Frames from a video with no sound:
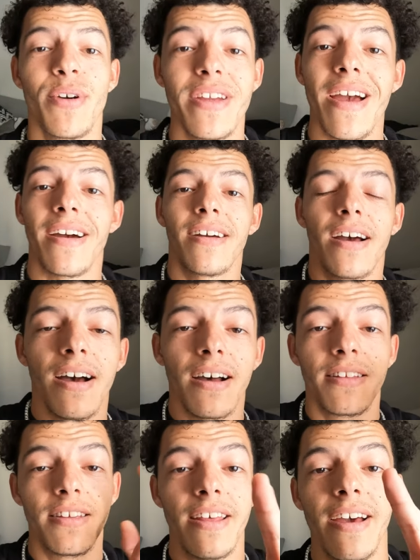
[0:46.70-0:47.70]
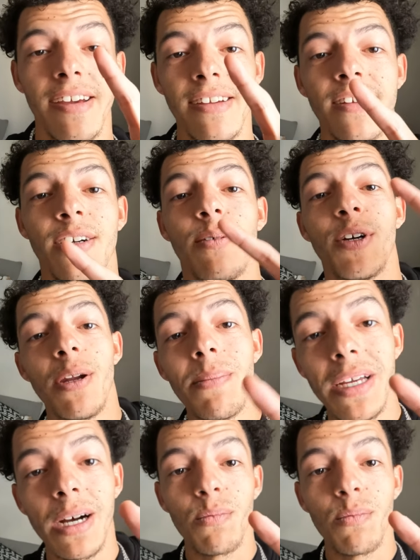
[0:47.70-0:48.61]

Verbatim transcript: But yeah, uh, today I'm going to meet